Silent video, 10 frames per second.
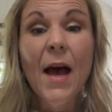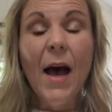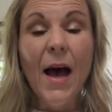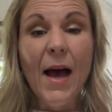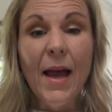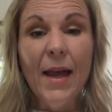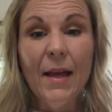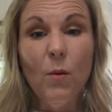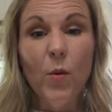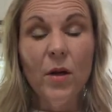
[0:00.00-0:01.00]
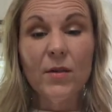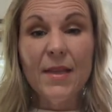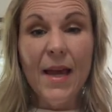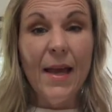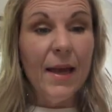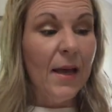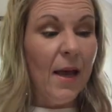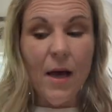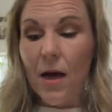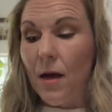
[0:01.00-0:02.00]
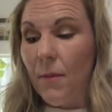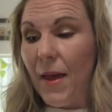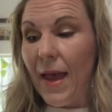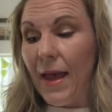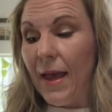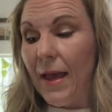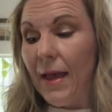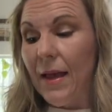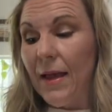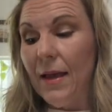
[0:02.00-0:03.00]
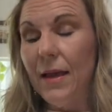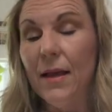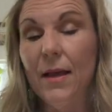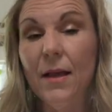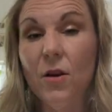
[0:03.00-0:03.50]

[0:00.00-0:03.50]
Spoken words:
I will take a